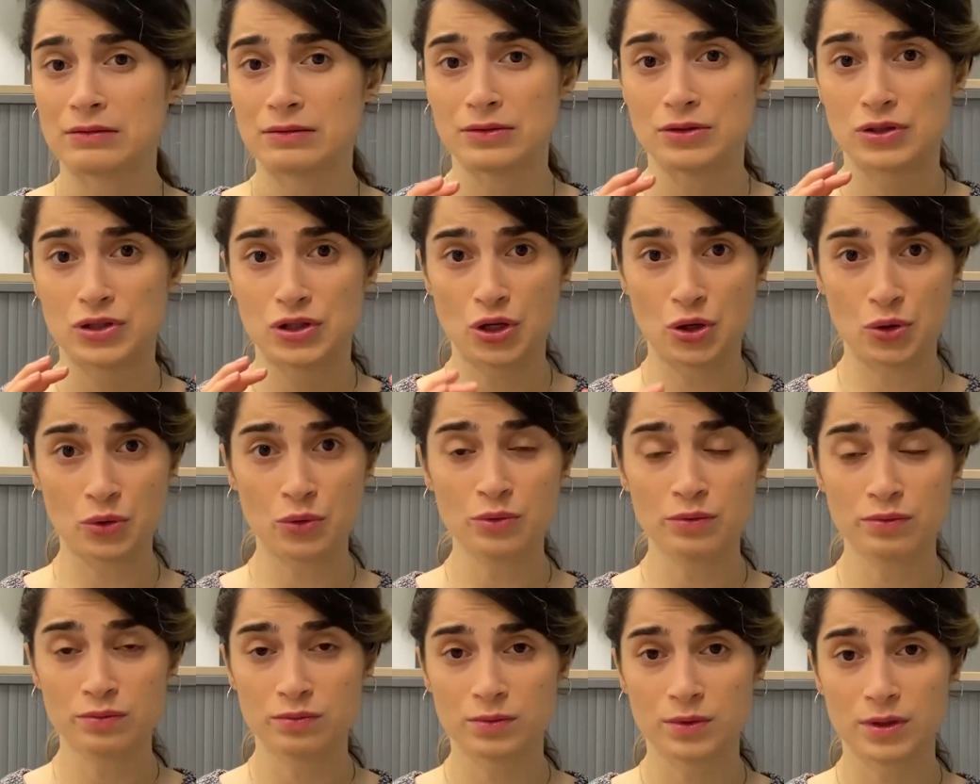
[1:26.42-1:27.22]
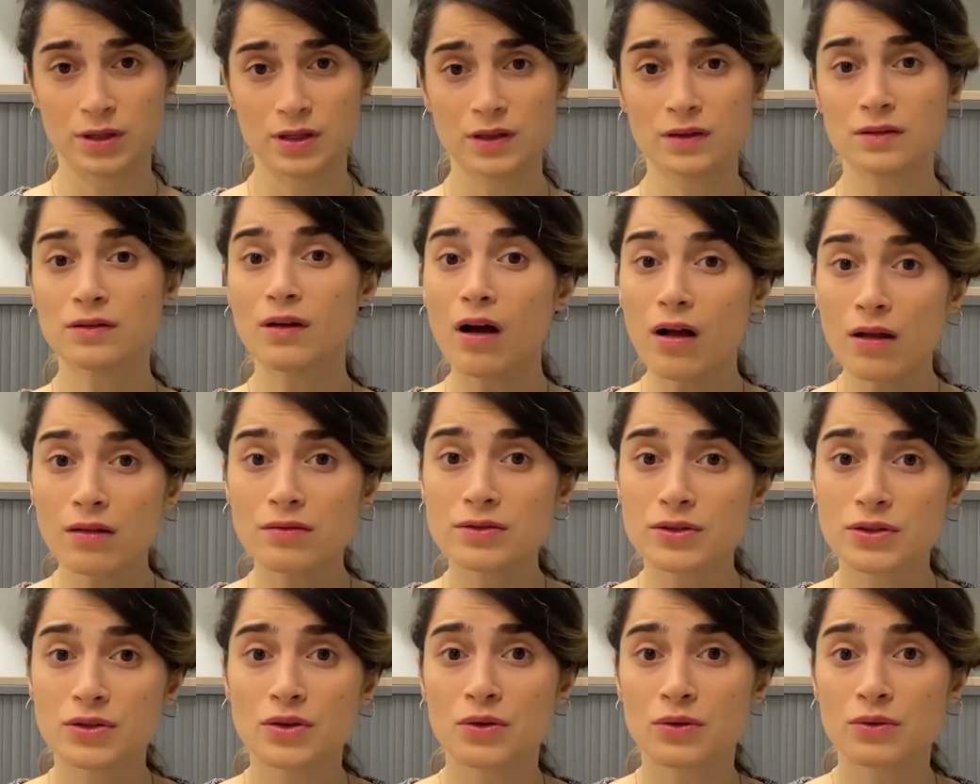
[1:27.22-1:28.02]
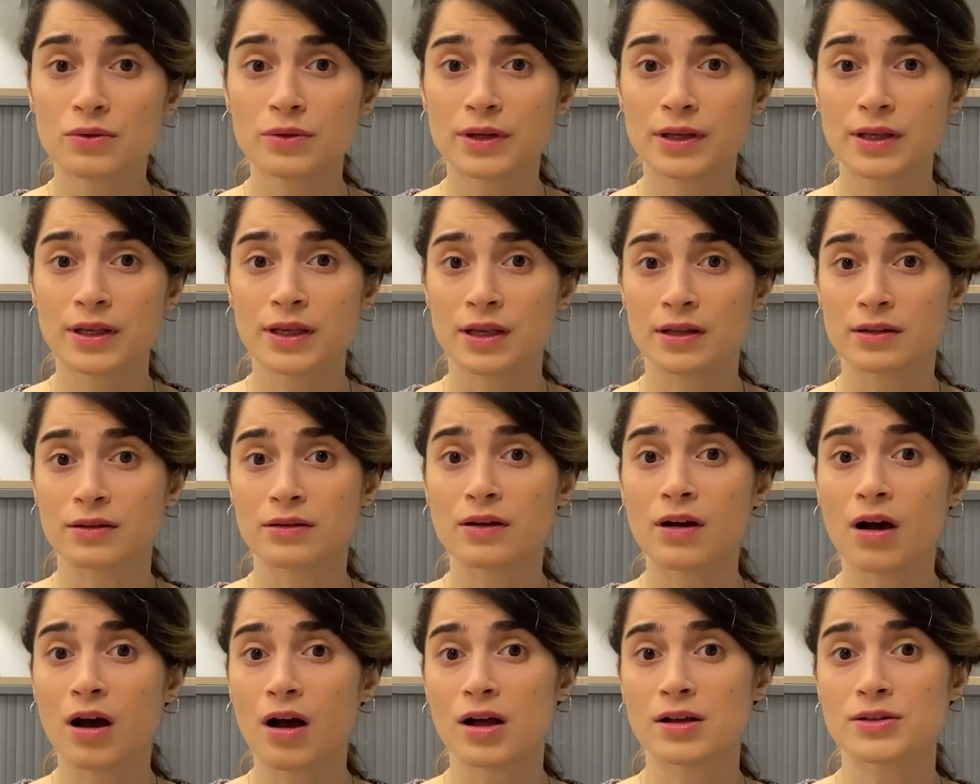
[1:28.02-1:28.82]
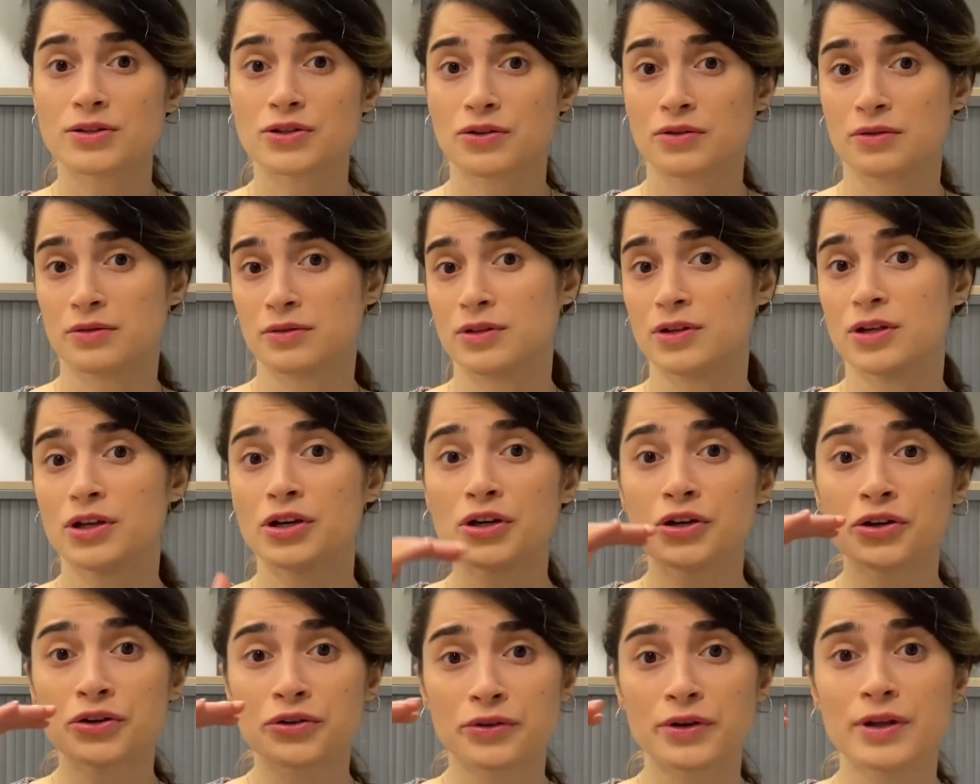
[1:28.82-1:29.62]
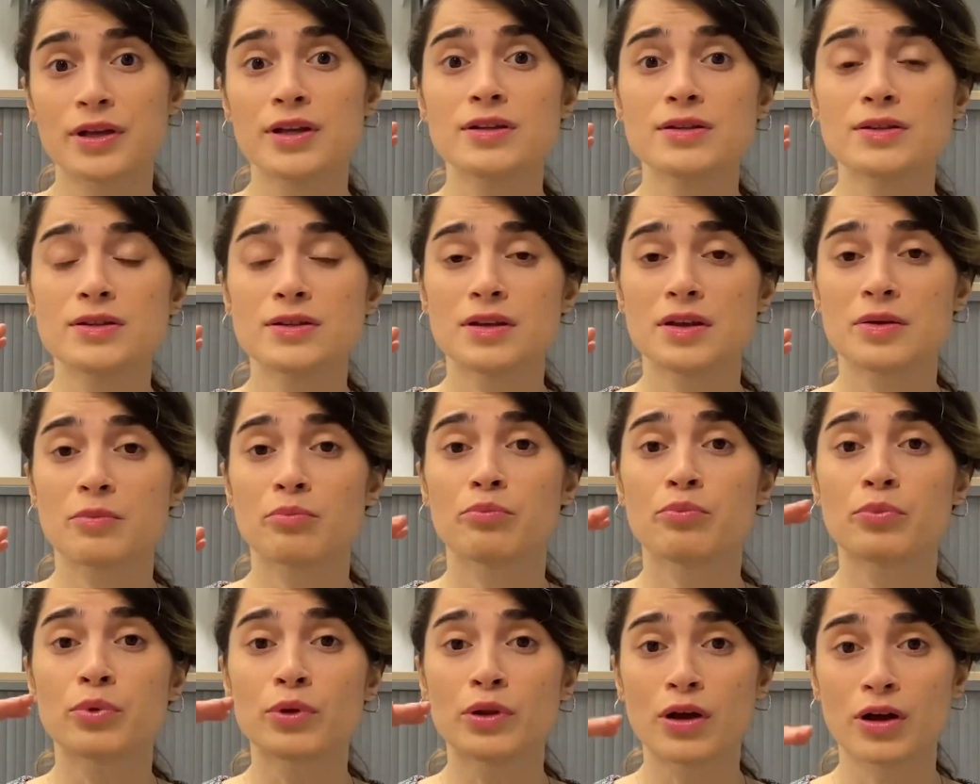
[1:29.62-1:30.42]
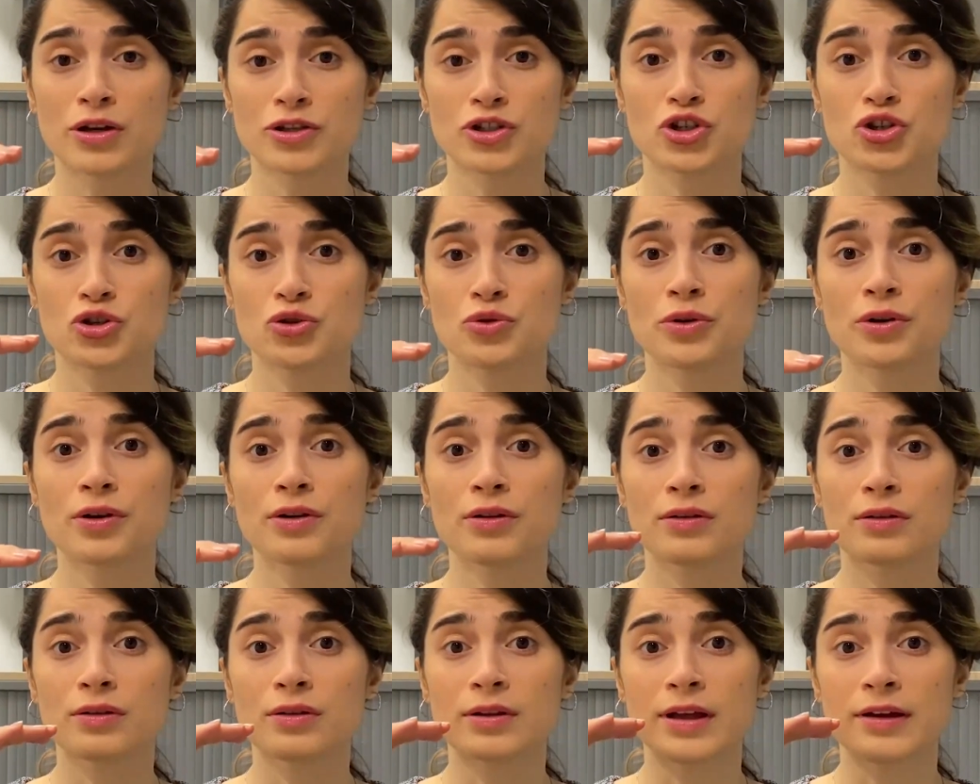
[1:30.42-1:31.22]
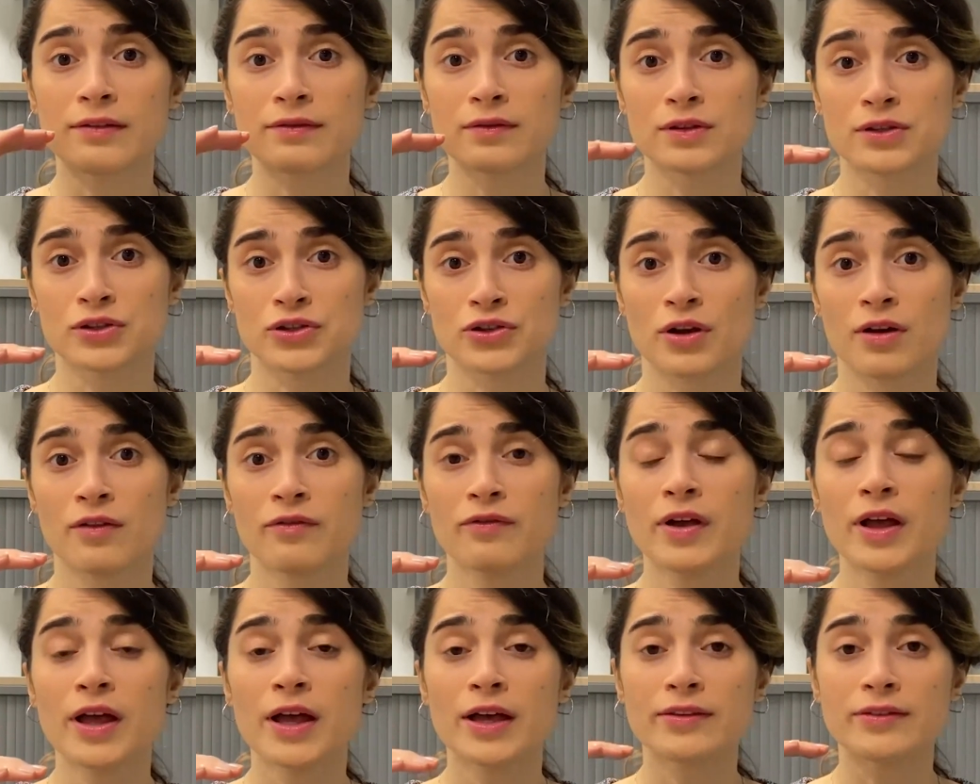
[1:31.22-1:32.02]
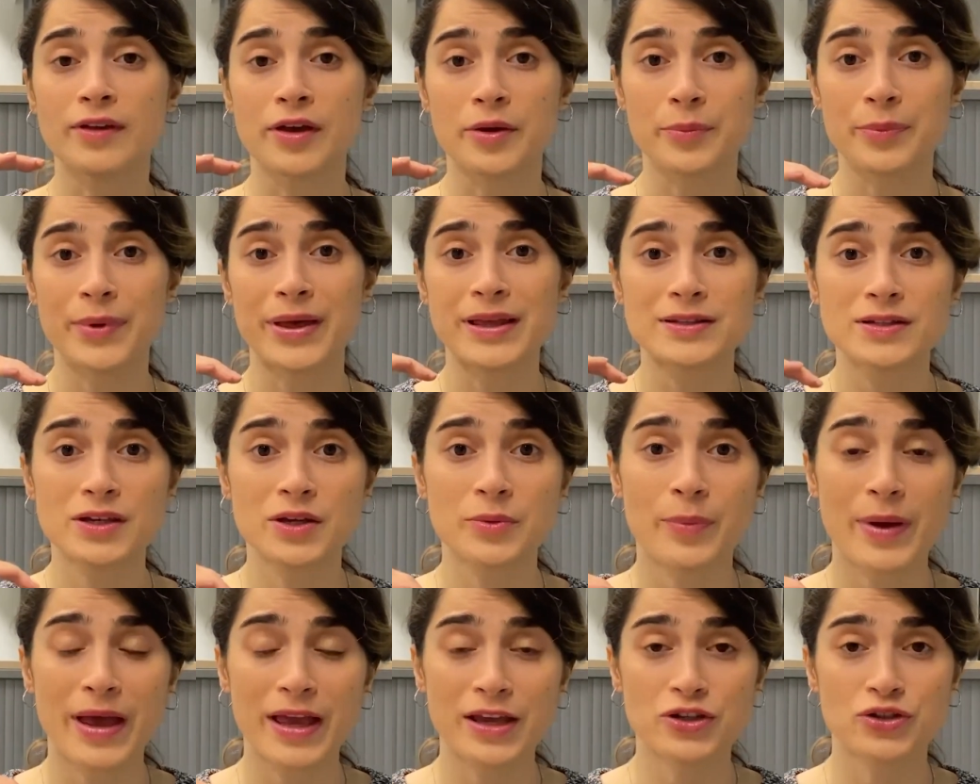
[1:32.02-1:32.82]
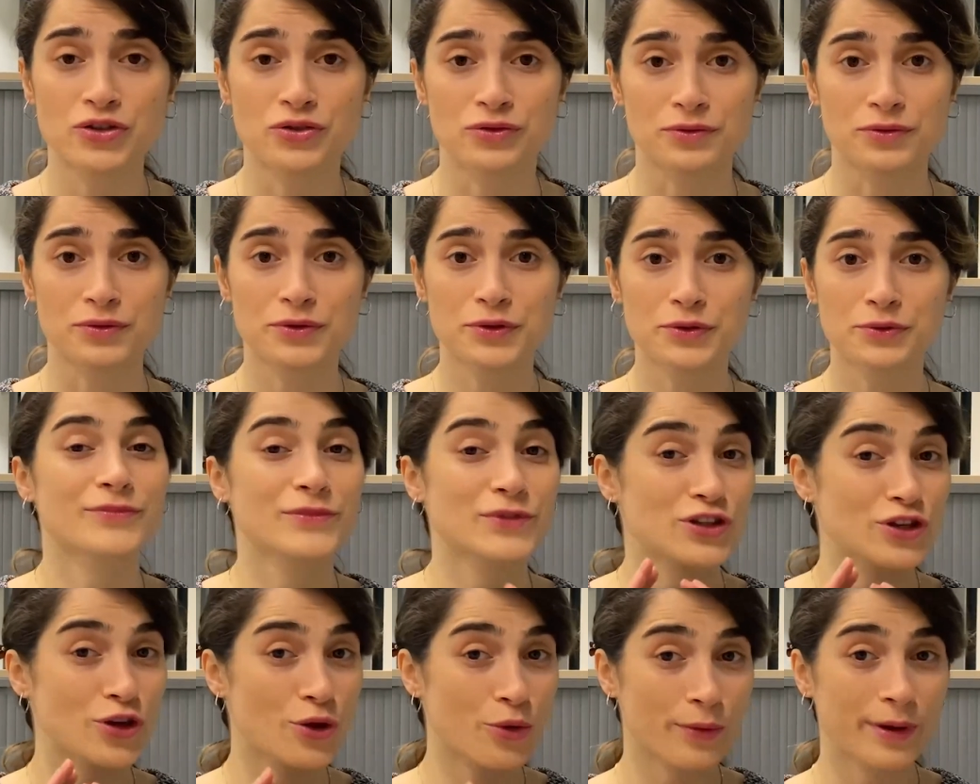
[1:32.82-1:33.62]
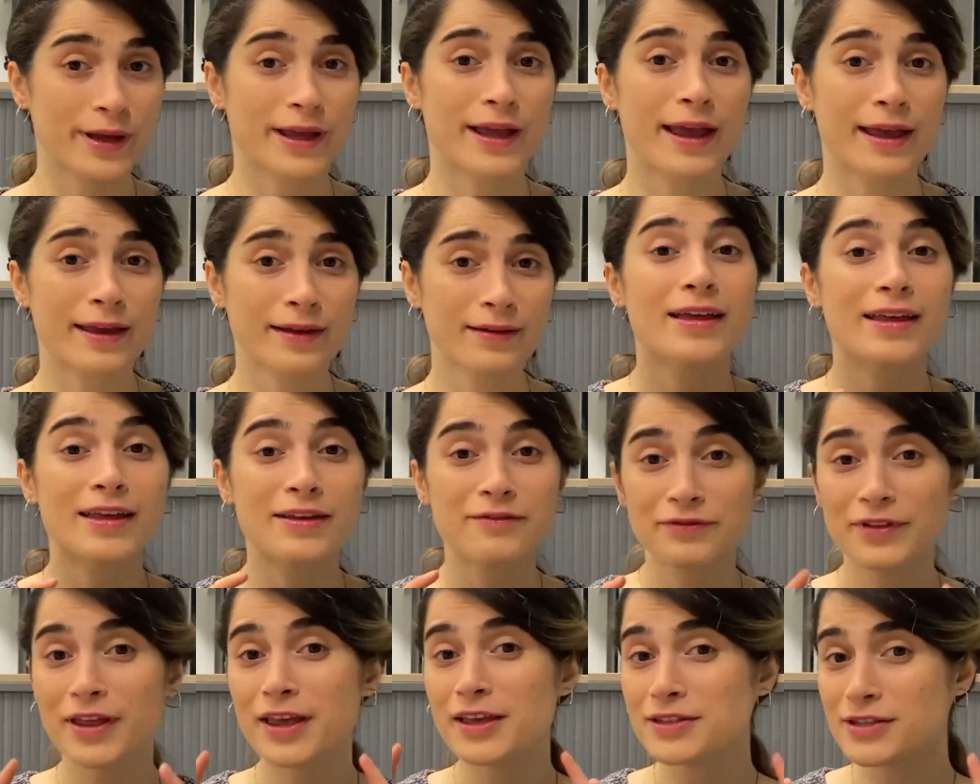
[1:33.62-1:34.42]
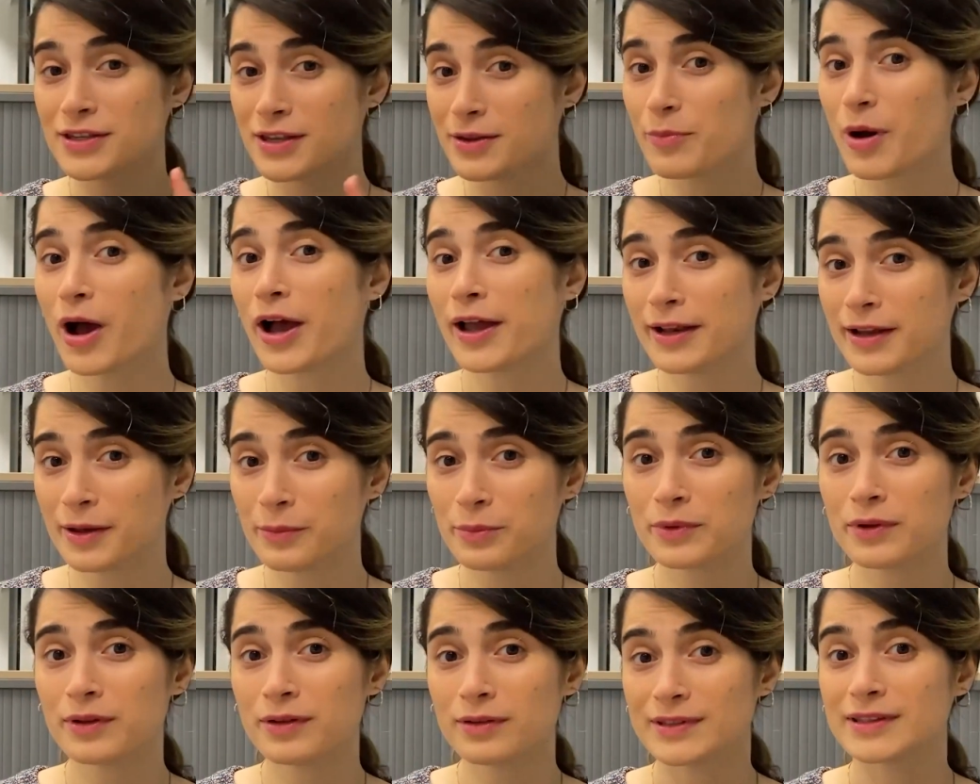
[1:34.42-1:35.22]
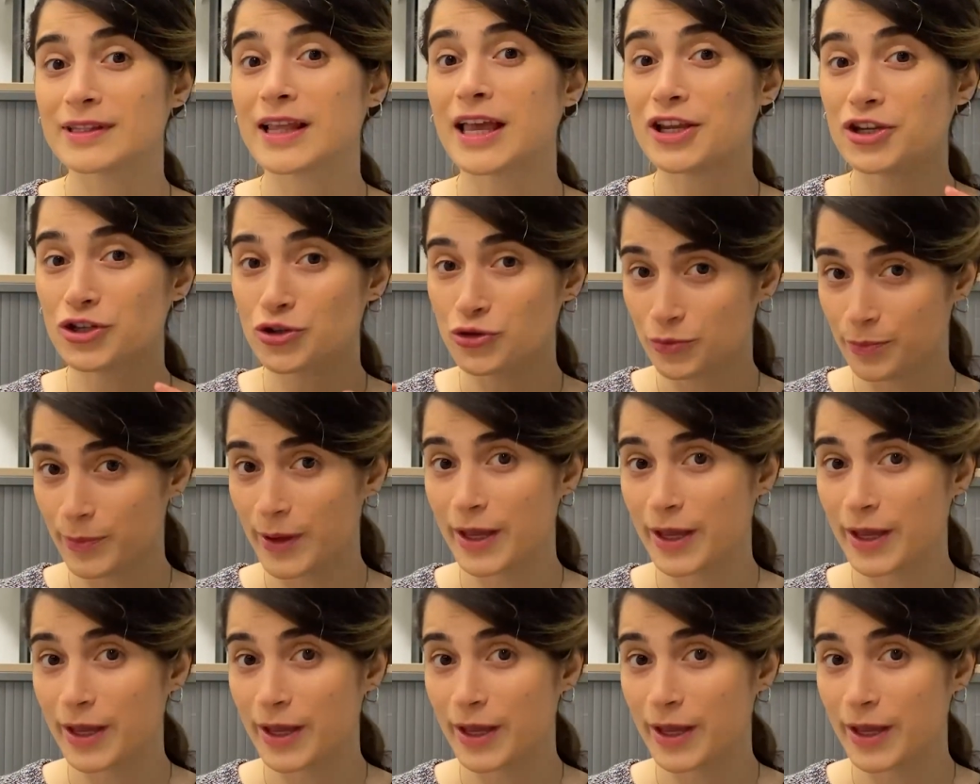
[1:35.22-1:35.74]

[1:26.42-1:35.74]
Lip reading: so it also can cause an increase in blood sugar levels of diabetic patients. So again, if they see pineapple, they should be